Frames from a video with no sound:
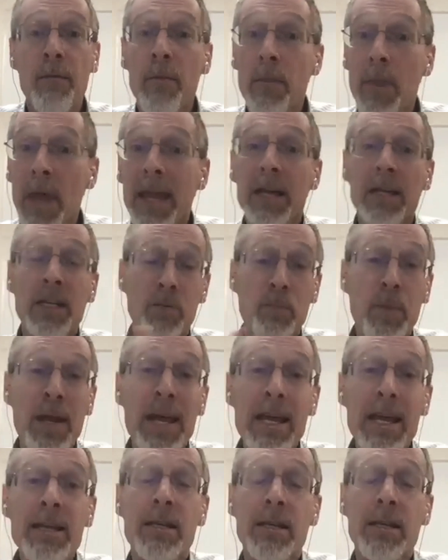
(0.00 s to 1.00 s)
They
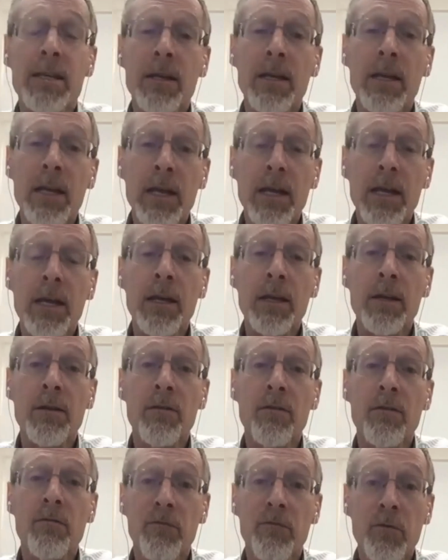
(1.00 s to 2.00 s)
expanded
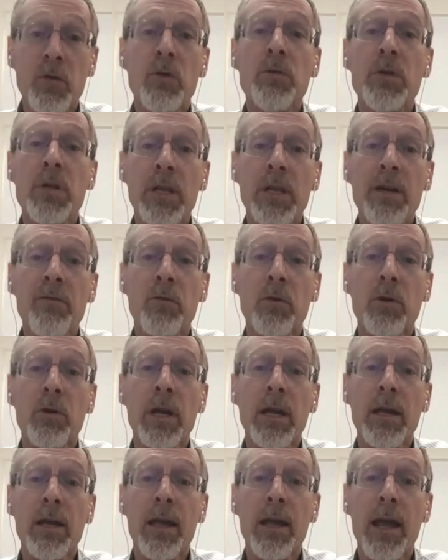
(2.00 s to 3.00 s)
in food
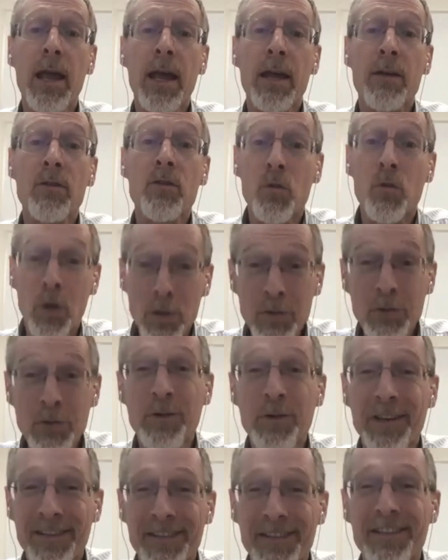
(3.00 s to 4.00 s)
delivery and
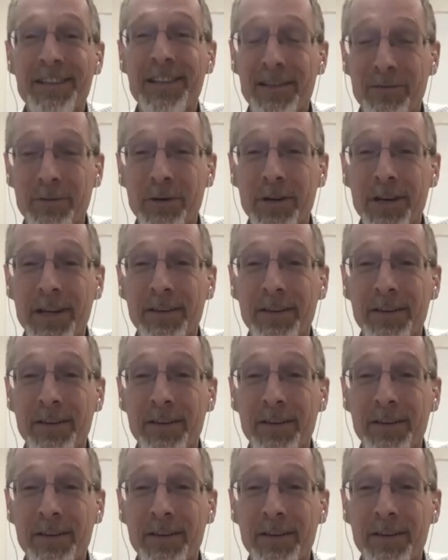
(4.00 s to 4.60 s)
grocery delivery.